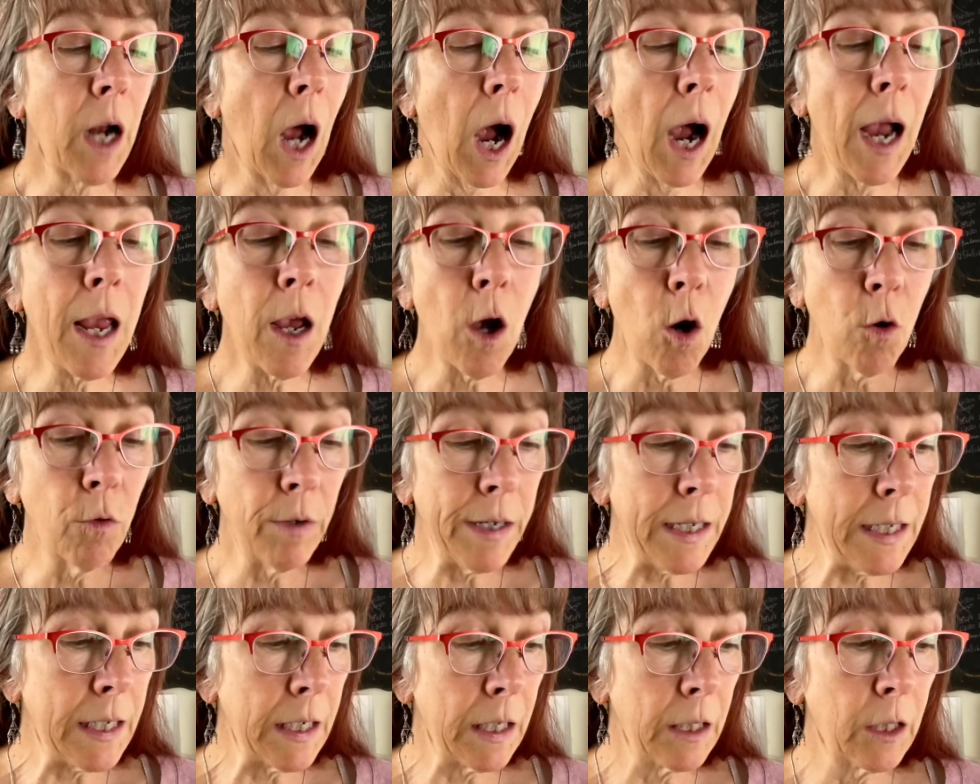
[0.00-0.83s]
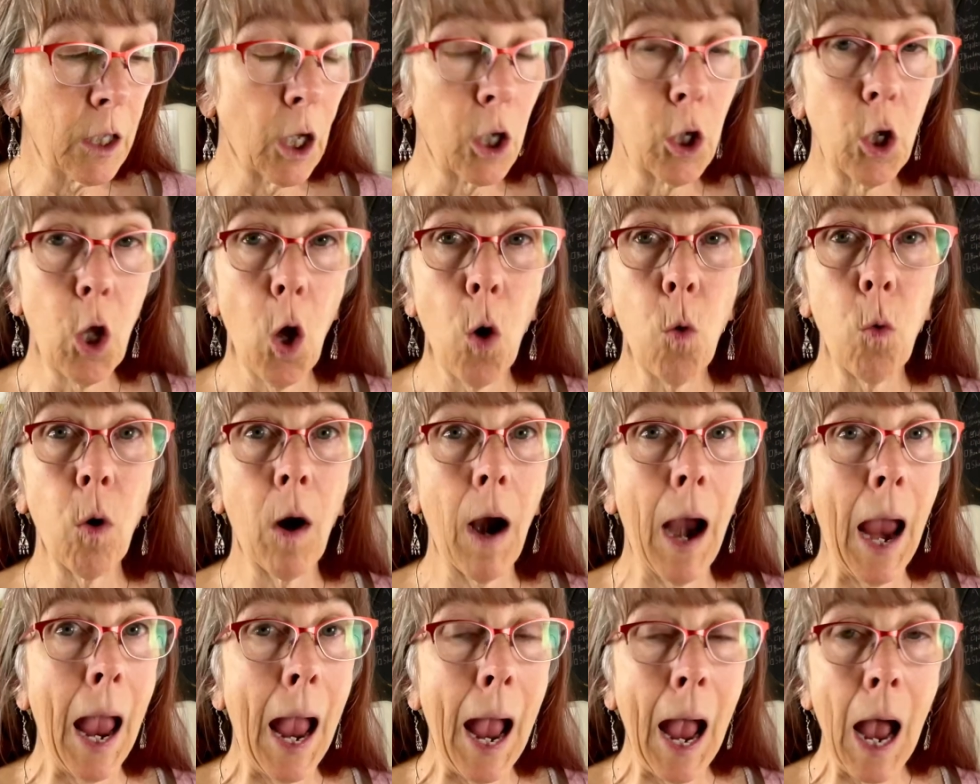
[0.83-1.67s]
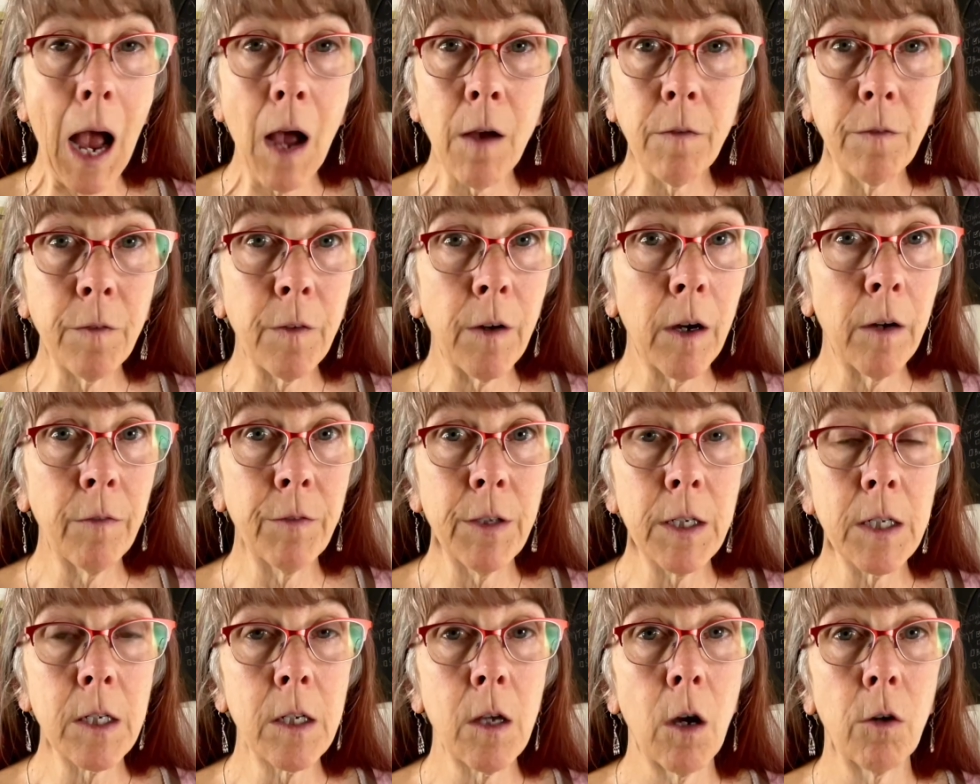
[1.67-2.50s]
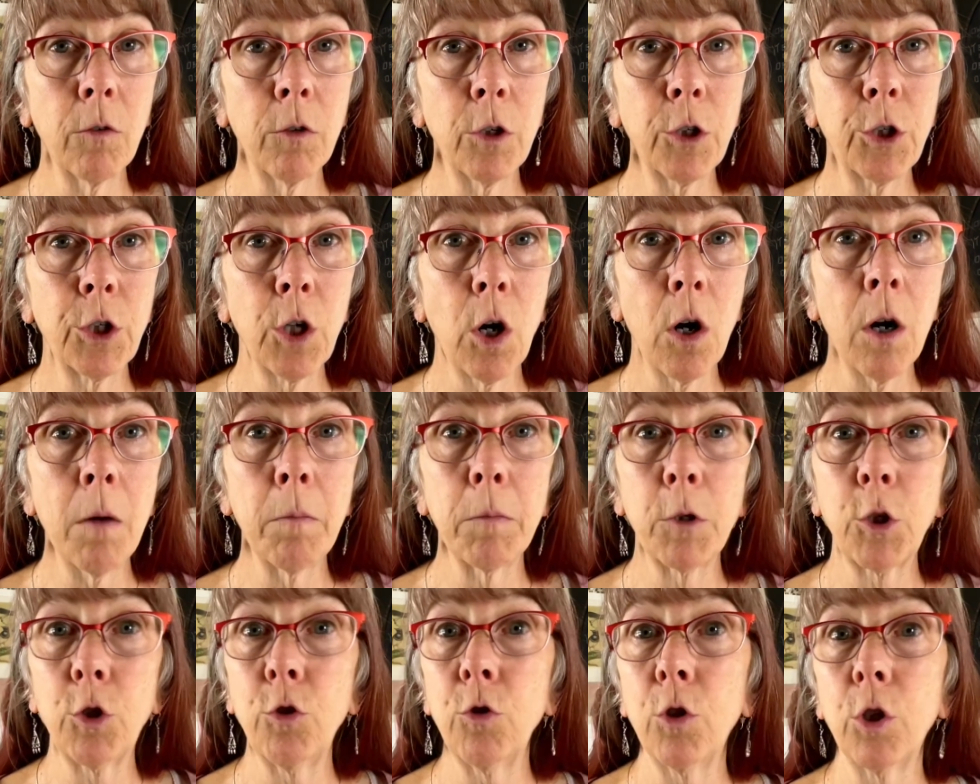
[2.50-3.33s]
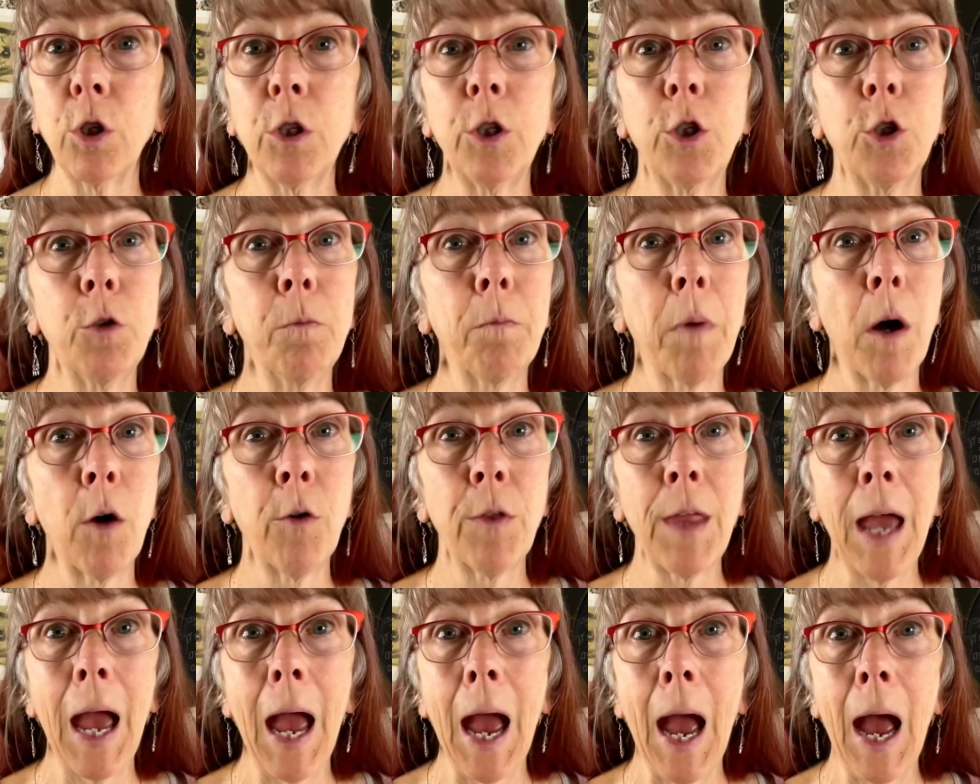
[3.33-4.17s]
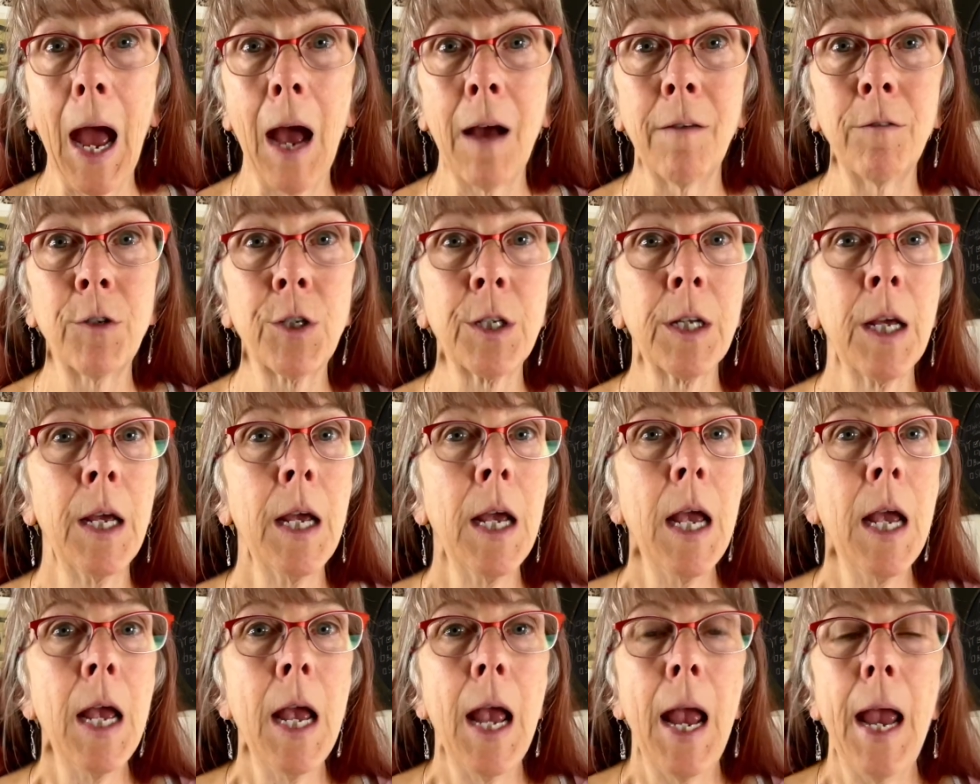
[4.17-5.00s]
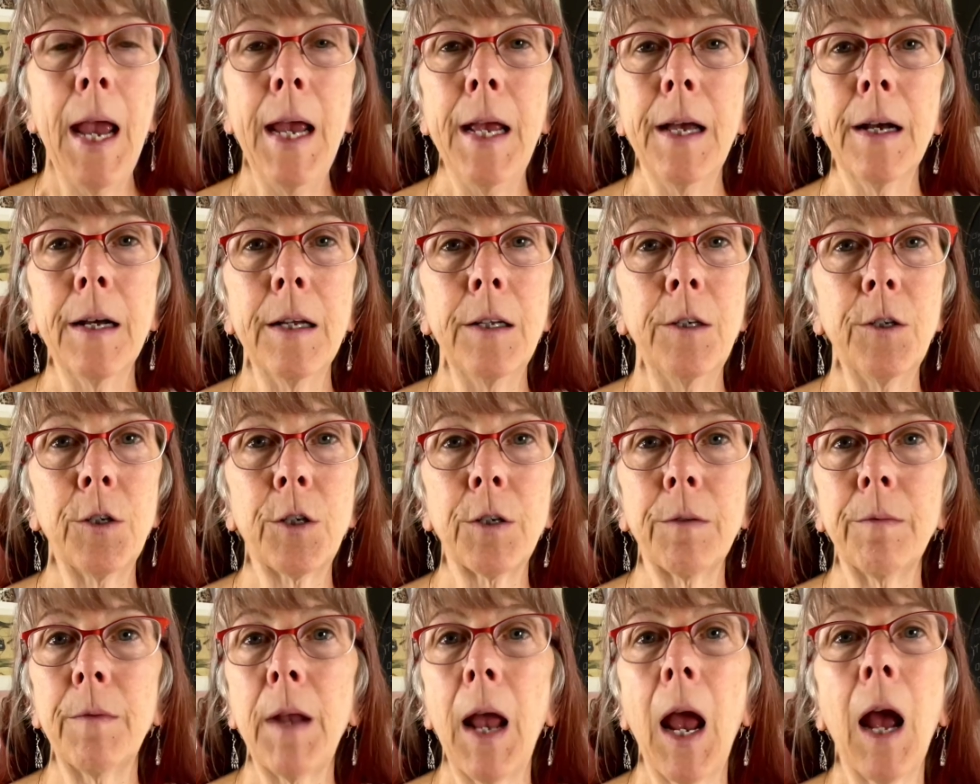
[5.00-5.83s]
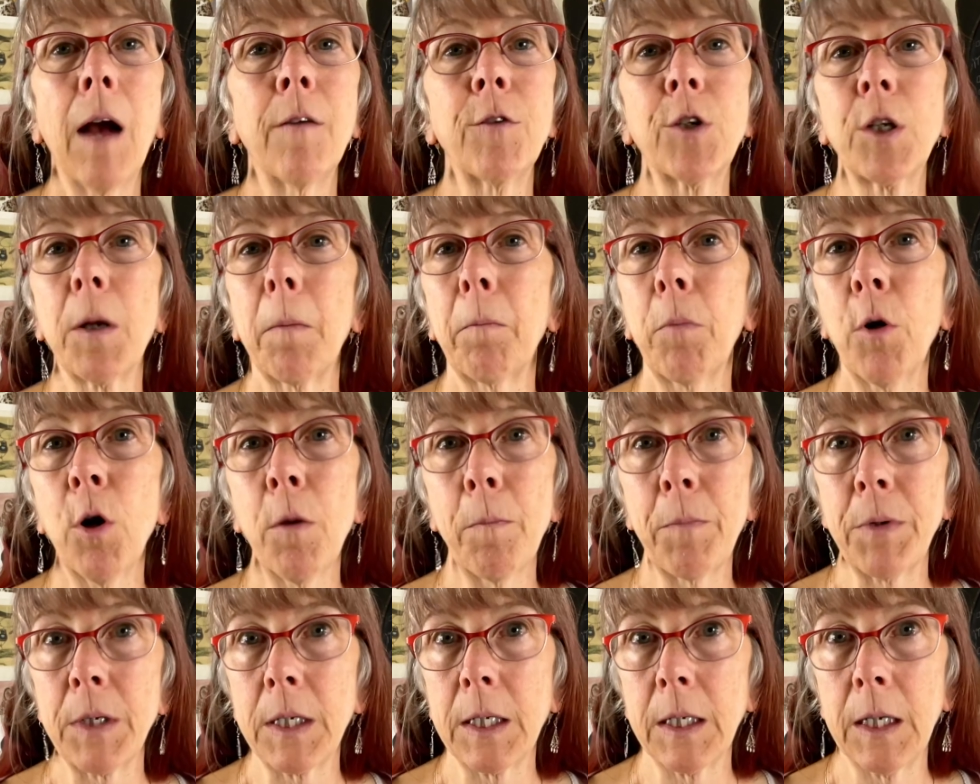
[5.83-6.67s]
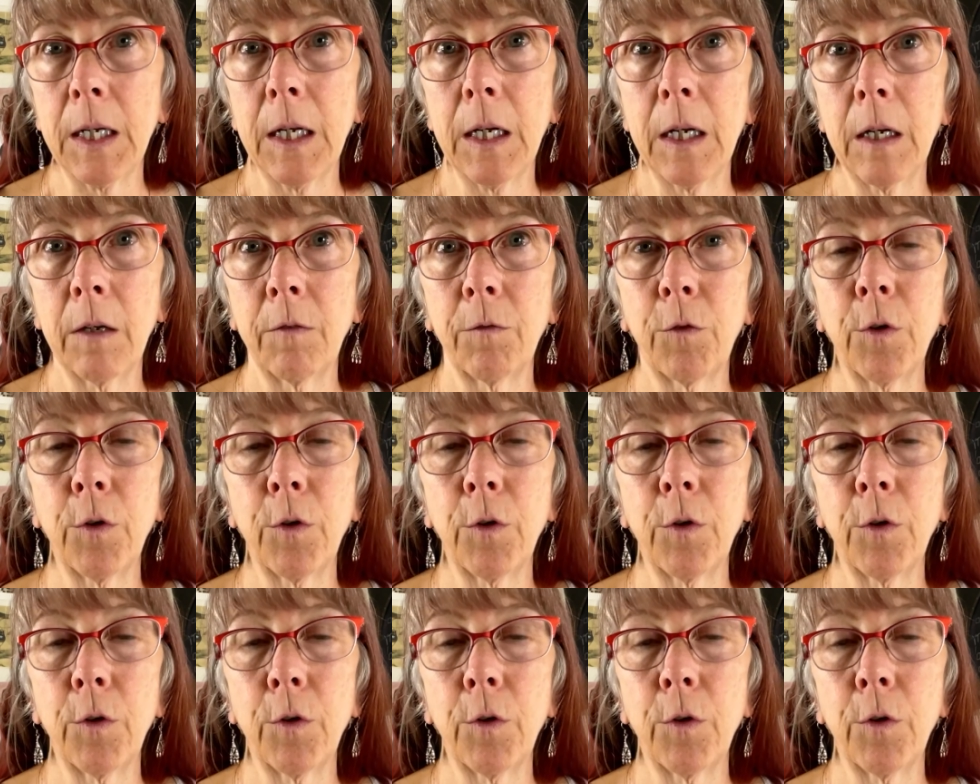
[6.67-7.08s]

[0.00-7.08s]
I only did the lower half of this color chart, but you could do both halves and have some purpose in it.